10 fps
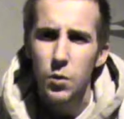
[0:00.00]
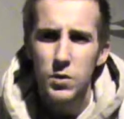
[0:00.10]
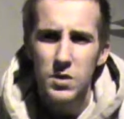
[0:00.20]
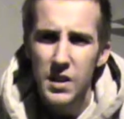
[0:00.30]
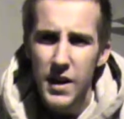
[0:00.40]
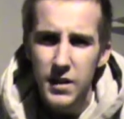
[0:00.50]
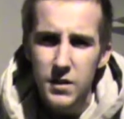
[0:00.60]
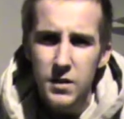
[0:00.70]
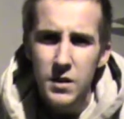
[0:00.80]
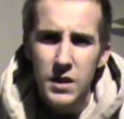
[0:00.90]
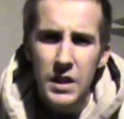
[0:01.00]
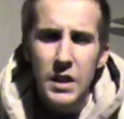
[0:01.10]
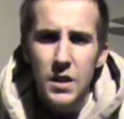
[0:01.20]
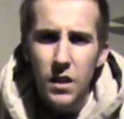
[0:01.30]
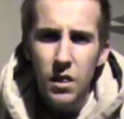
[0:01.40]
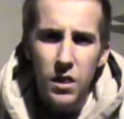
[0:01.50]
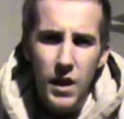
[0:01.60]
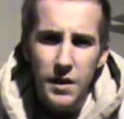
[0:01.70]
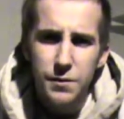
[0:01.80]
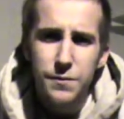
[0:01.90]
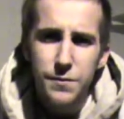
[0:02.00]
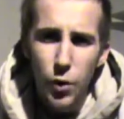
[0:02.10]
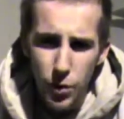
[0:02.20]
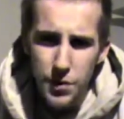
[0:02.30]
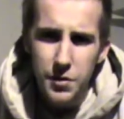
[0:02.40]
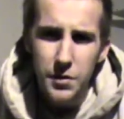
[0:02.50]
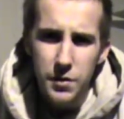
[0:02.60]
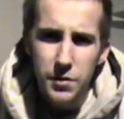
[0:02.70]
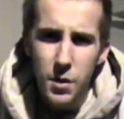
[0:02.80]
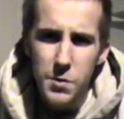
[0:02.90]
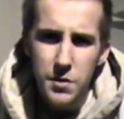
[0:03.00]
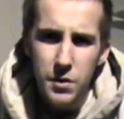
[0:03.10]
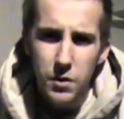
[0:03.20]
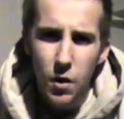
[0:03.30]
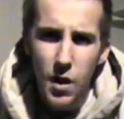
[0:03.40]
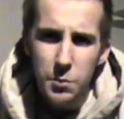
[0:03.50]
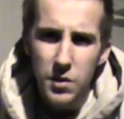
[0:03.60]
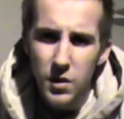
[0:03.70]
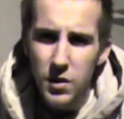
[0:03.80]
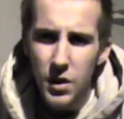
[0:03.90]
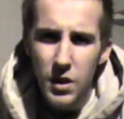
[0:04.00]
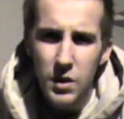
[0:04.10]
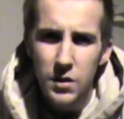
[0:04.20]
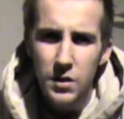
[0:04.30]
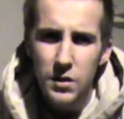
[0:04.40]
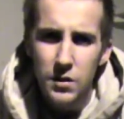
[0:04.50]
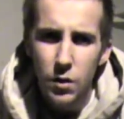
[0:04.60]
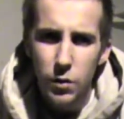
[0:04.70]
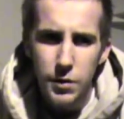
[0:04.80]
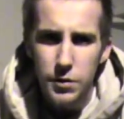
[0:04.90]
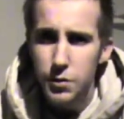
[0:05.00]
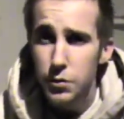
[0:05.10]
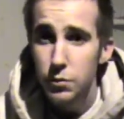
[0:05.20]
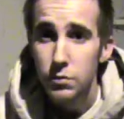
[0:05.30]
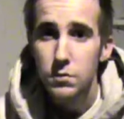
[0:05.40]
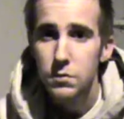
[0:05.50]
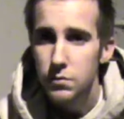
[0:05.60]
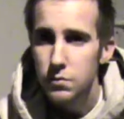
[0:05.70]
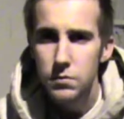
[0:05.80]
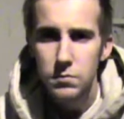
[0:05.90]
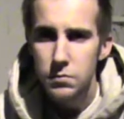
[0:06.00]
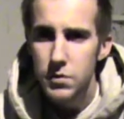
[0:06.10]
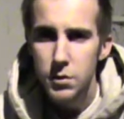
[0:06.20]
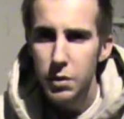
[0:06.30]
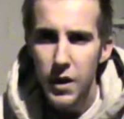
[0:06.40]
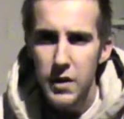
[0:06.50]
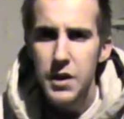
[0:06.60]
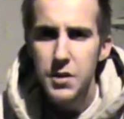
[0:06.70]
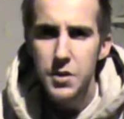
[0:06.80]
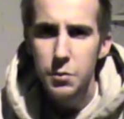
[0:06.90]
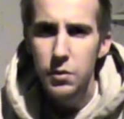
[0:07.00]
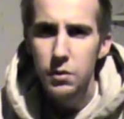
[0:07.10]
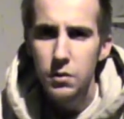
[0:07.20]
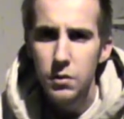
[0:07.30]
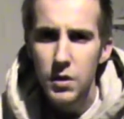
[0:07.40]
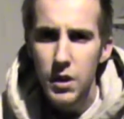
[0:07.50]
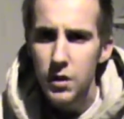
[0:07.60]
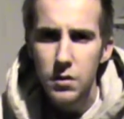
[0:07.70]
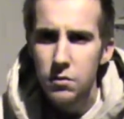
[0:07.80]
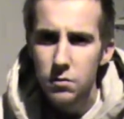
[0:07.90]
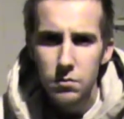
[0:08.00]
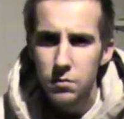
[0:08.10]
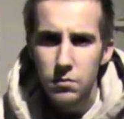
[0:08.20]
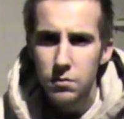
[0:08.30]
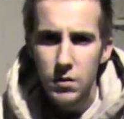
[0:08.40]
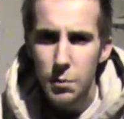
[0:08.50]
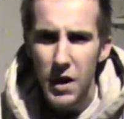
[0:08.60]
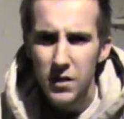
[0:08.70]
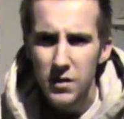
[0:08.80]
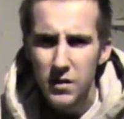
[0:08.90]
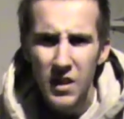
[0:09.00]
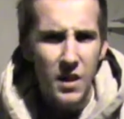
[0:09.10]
was enacted that forced farmers to grow hemp seed in order to supply the nation with needed commodities?